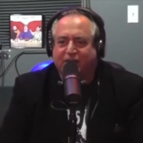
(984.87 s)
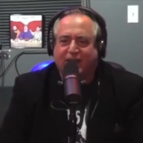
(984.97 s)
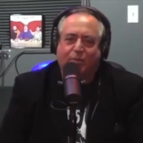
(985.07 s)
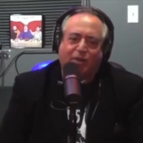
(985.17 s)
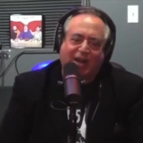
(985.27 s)

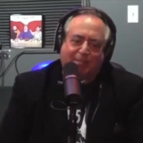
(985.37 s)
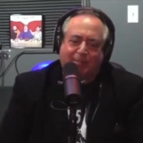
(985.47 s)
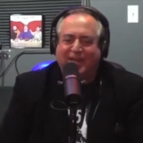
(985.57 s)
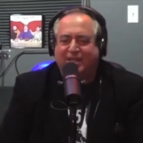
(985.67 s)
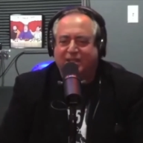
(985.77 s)
Not what I
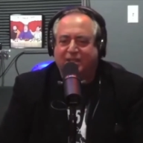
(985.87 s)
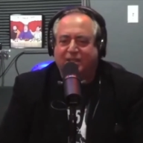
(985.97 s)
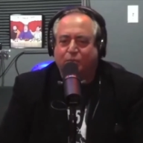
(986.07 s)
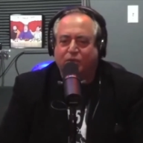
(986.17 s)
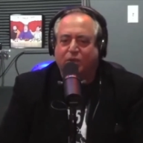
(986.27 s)
meant to
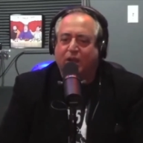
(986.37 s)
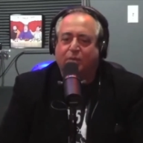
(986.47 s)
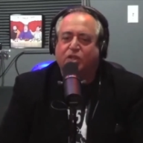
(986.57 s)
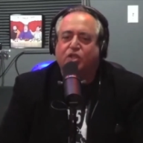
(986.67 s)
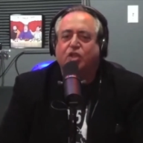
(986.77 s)
was what I
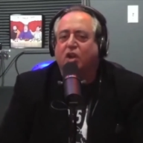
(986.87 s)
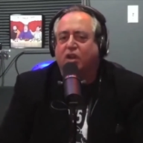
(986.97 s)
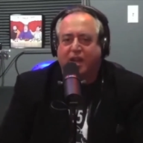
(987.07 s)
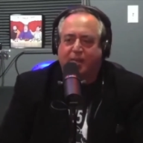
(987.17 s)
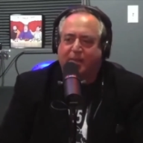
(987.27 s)
was
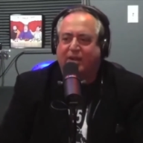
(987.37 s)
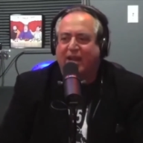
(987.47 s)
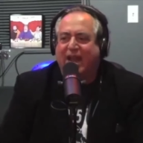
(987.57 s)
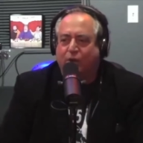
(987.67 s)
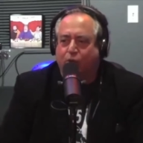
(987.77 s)
talking about
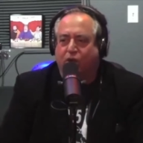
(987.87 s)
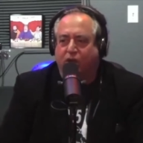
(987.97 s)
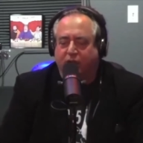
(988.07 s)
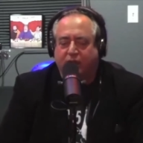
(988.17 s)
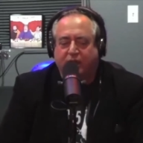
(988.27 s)
at all,